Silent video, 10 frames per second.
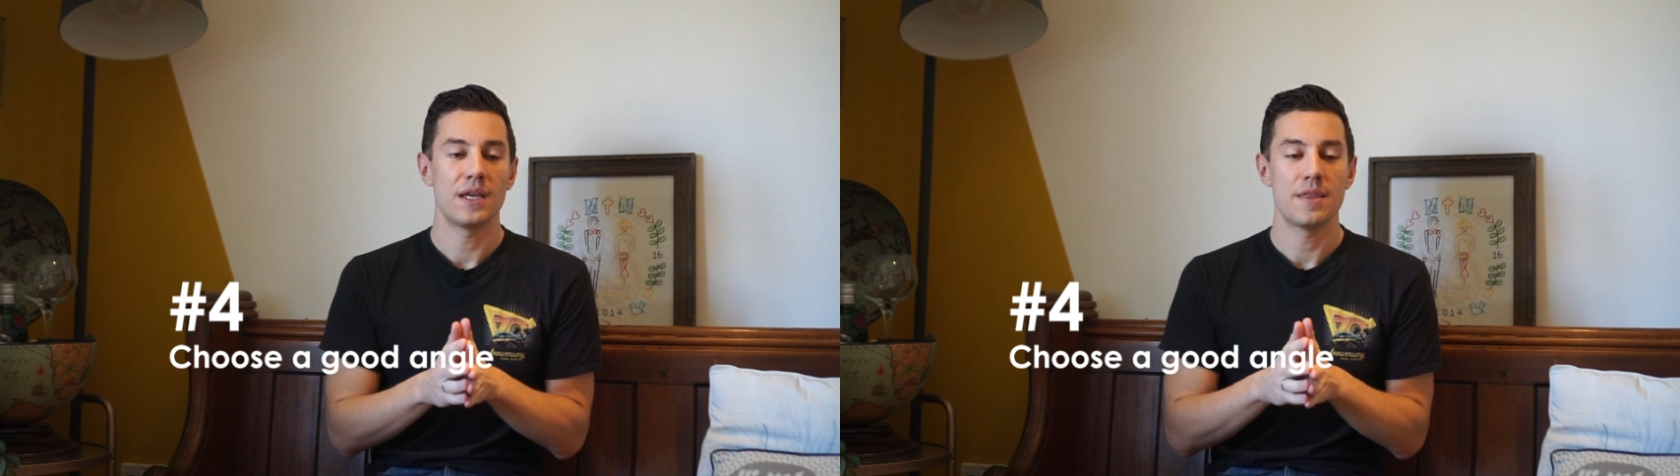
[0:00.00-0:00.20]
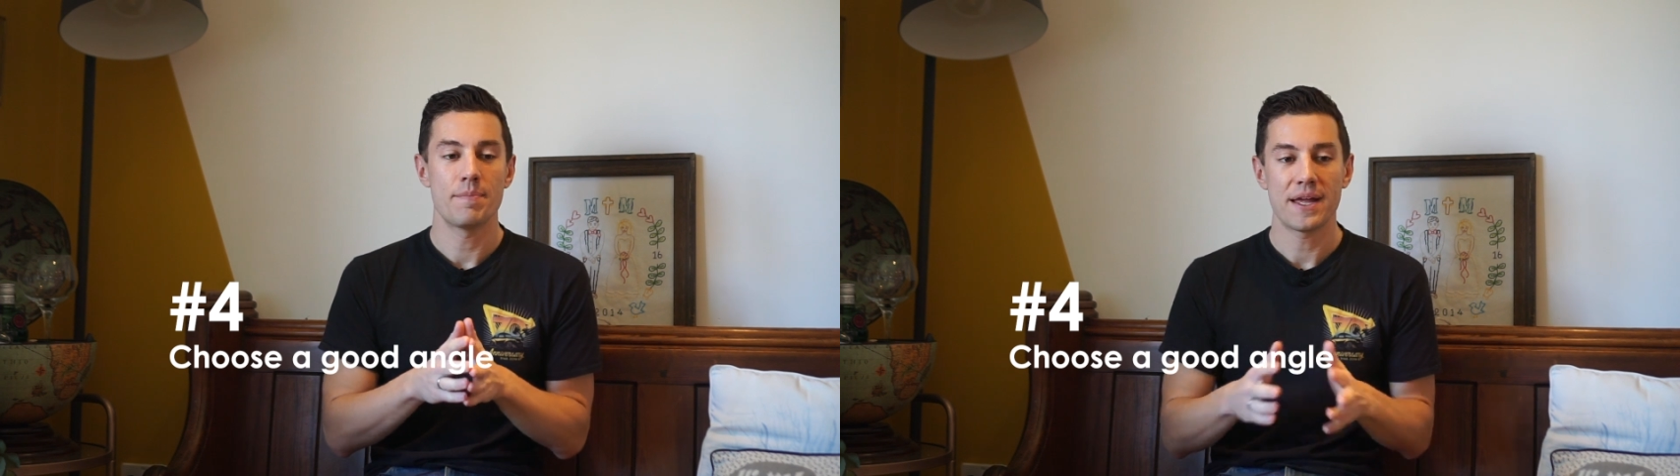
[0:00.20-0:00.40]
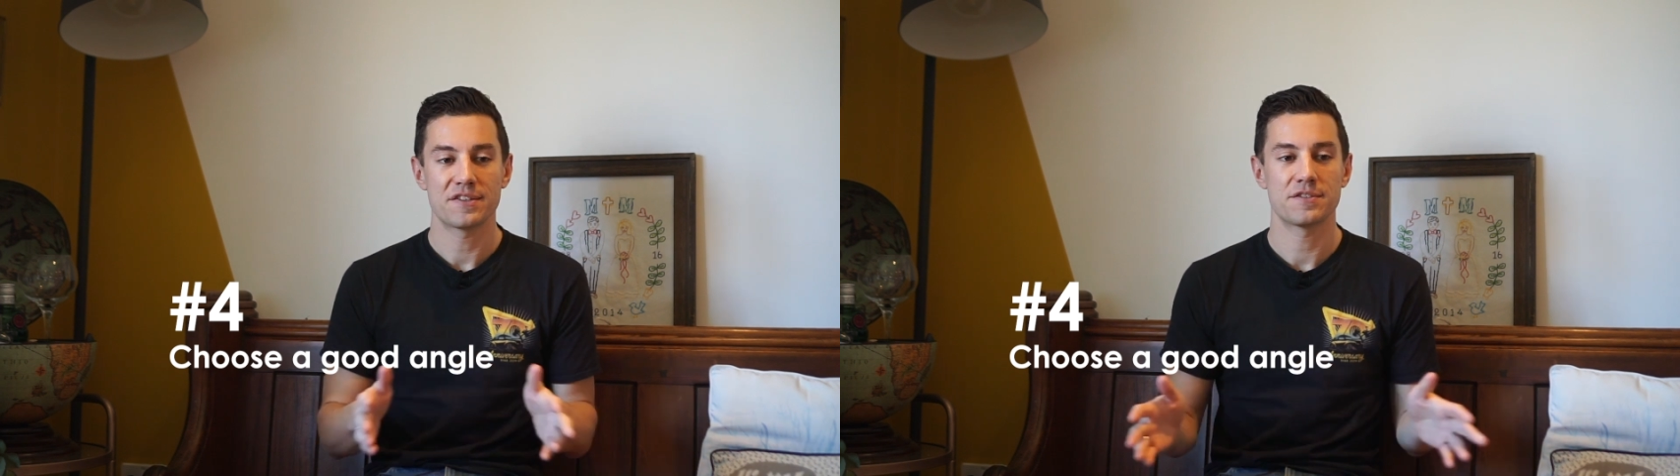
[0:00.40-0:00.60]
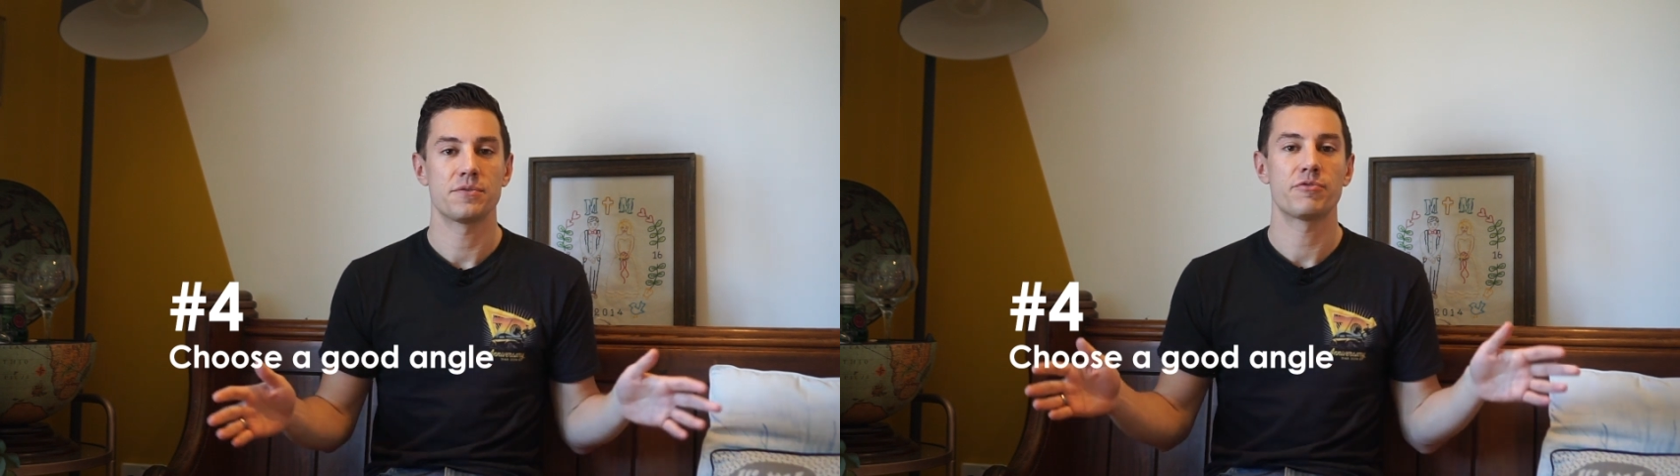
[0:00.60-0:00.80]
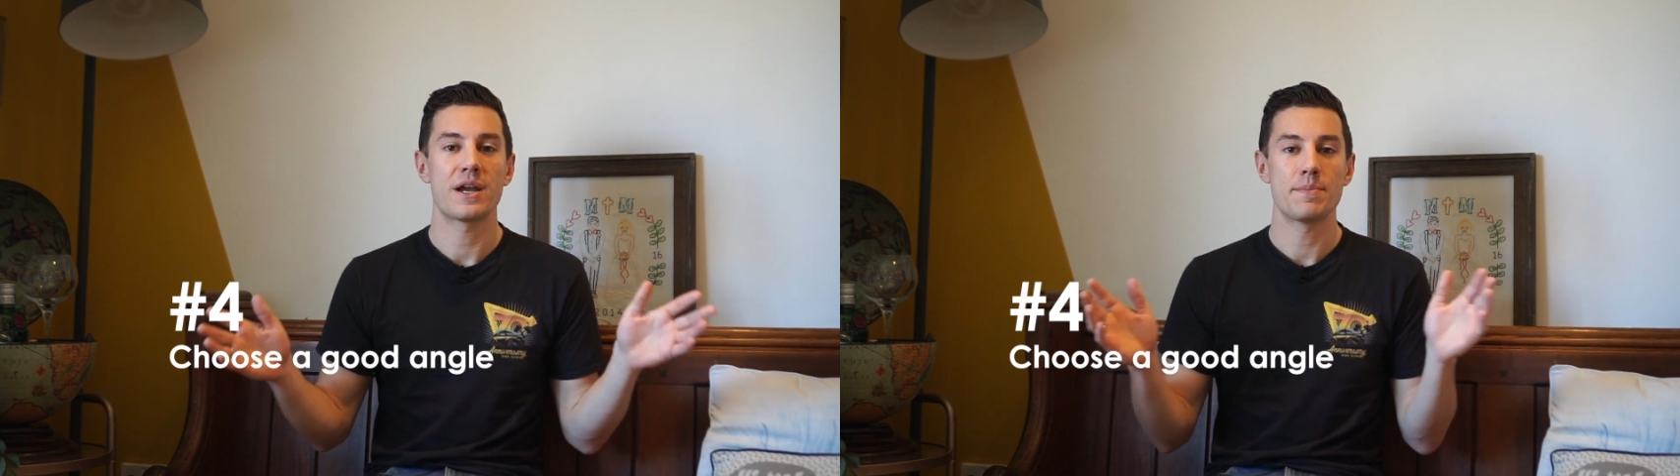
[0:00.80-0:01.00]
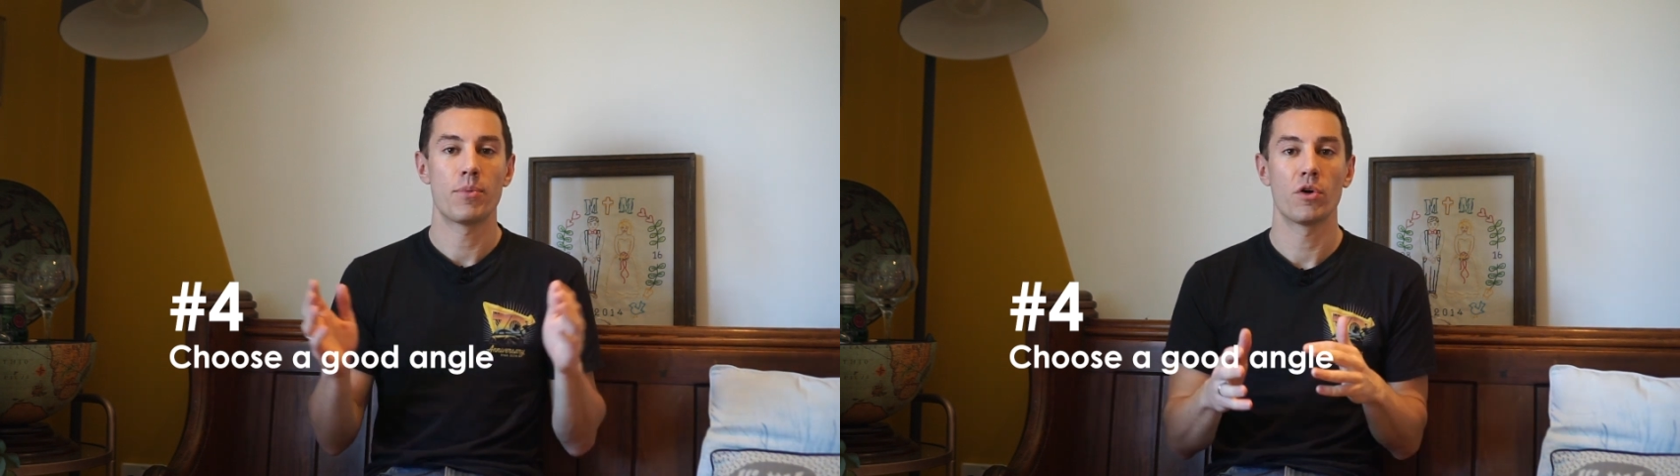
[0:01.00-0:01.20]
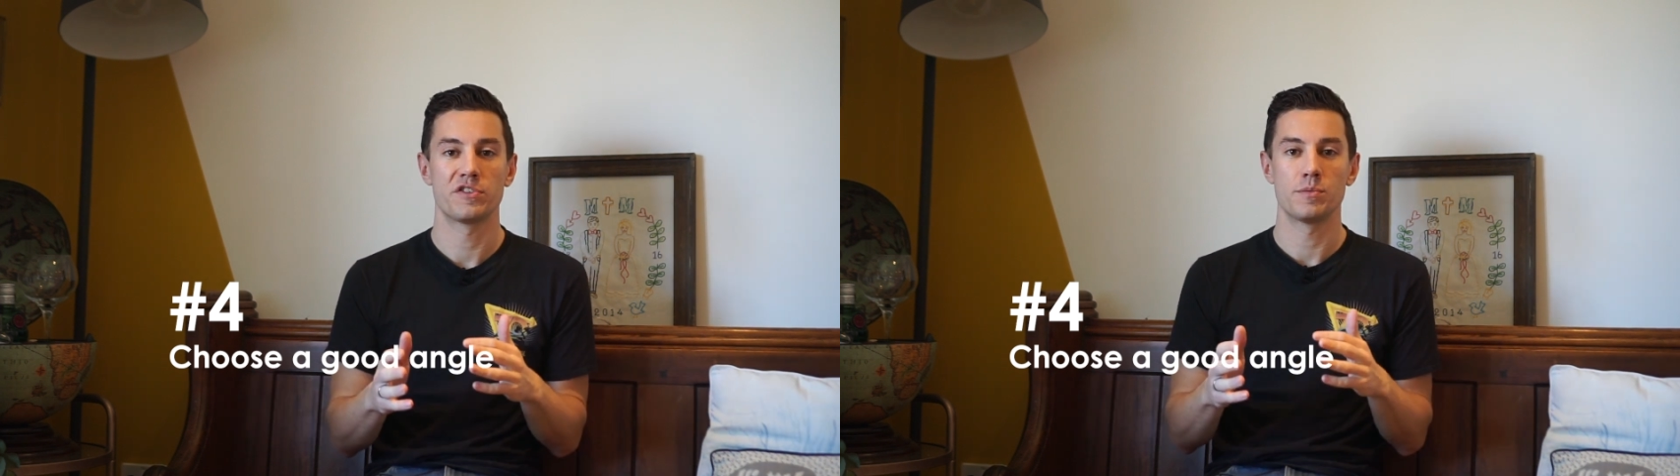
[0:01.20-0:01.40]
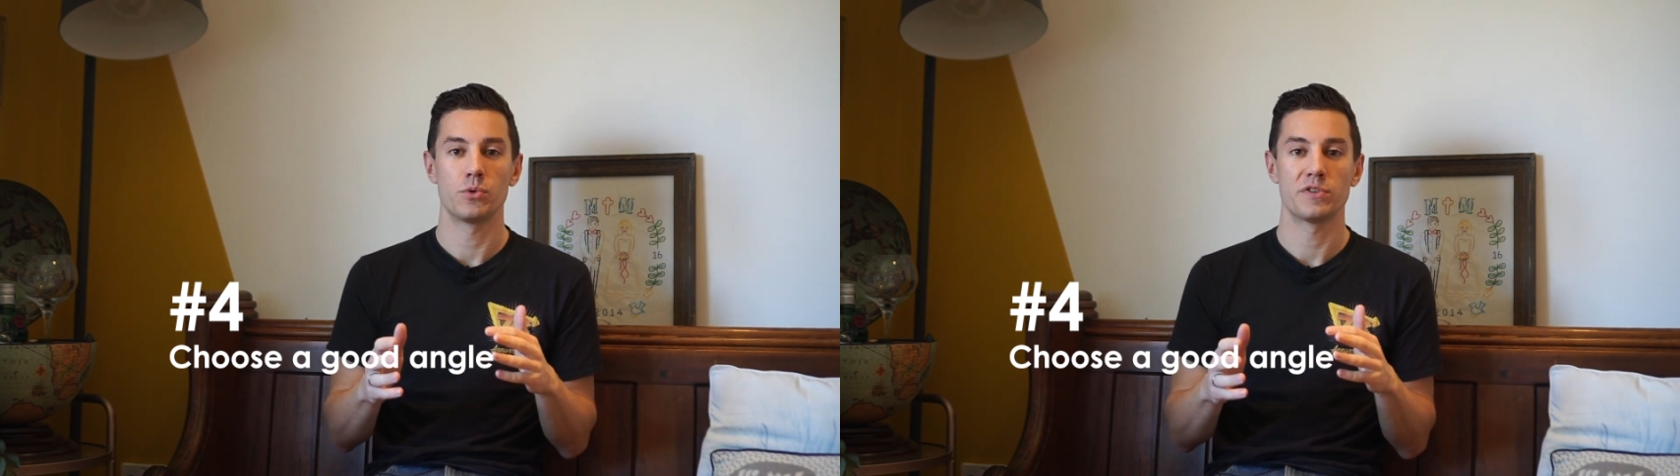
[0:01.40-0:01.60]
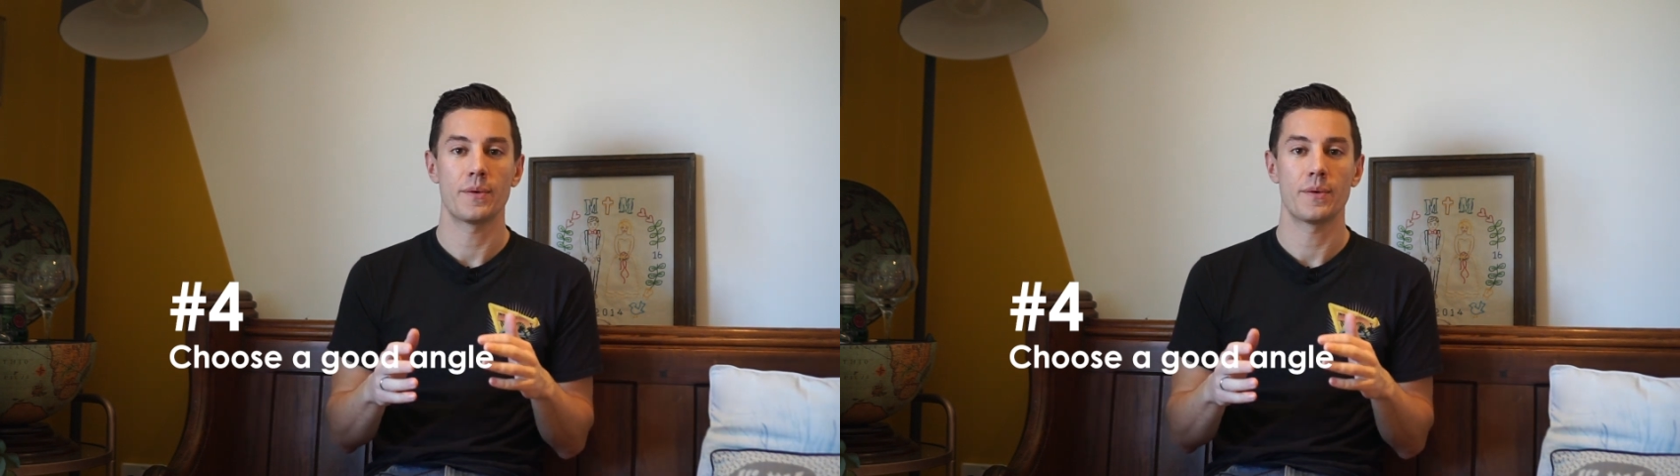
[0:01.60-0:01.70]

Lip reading: in the best frame possible.